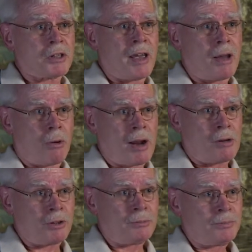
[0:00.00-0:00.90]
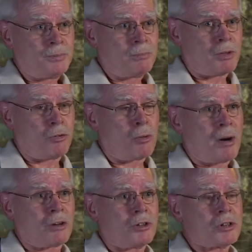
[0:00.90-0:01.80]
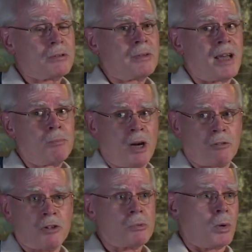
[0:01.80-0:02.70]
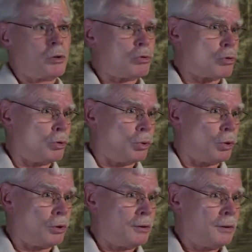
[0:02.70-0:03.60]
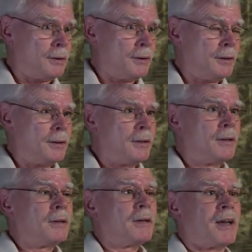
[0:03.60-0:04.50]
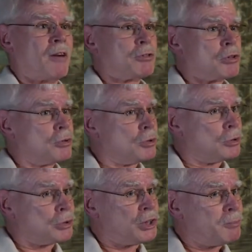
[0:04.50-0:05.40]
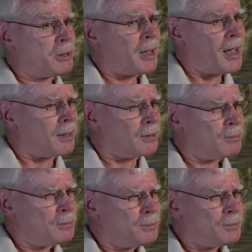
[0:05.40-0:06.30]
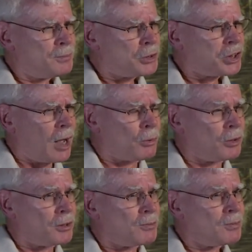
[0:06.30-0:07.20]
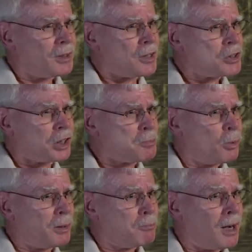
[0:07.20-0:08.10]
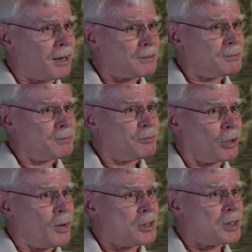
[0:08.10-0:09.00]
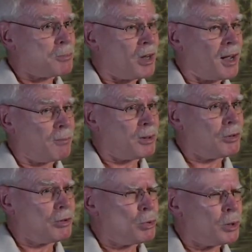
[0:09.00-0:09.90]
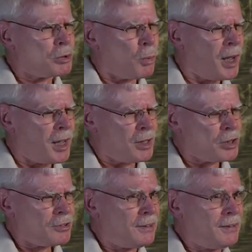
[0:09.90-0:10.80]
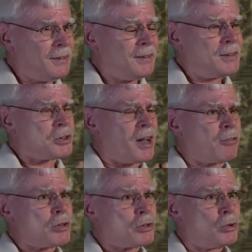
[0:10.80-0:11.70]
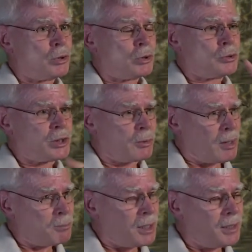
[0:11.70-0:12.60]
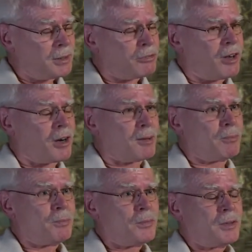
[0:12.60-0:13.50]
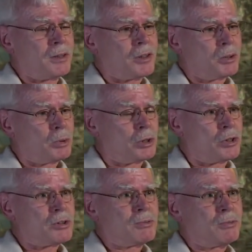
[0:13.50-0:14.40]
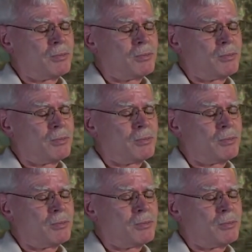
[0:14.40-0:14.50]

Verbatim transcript: of hay around before breakfast, had breakfast, went to school. After school, she'd been kind of scouting a nice six point buck for quite some time and knew its ways. So after school, she went up behind the farm into the woods